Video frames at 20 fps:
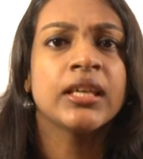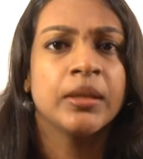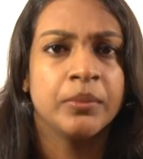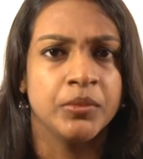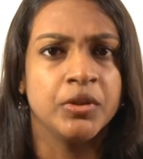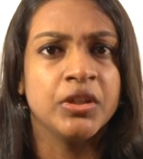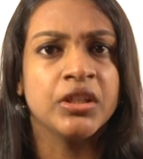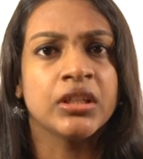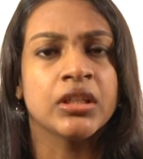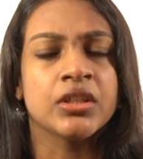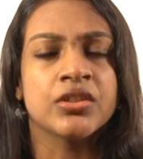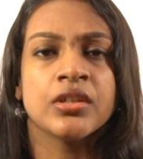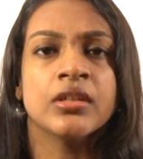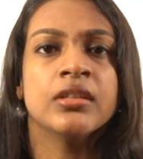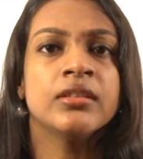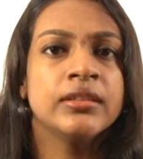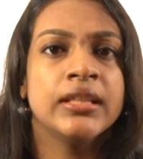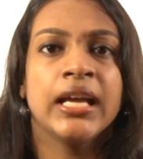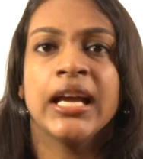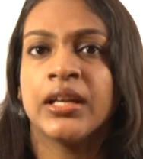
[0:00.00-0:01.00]

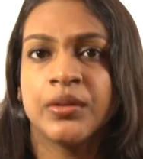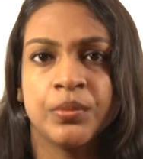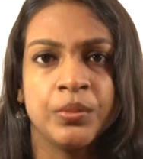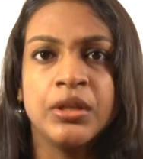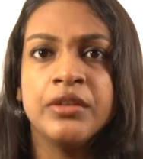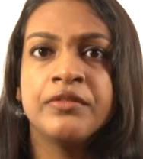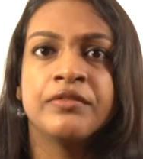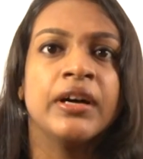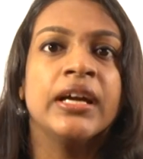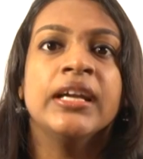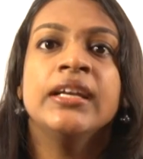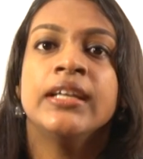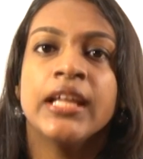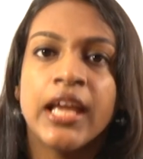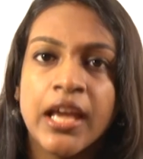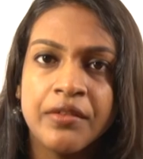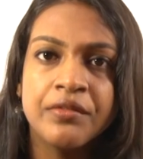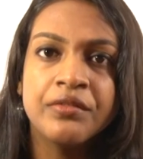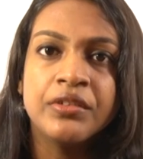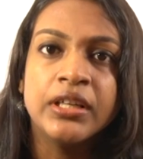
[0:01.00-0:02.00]
communication that we find
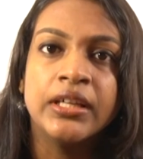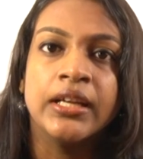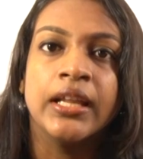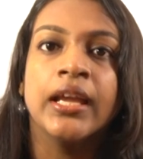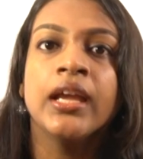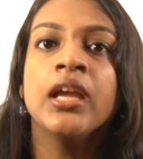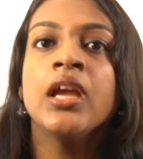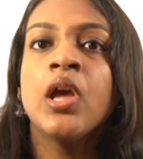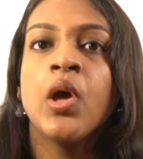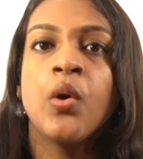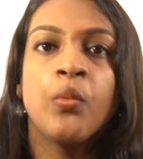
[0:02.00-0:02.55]
every day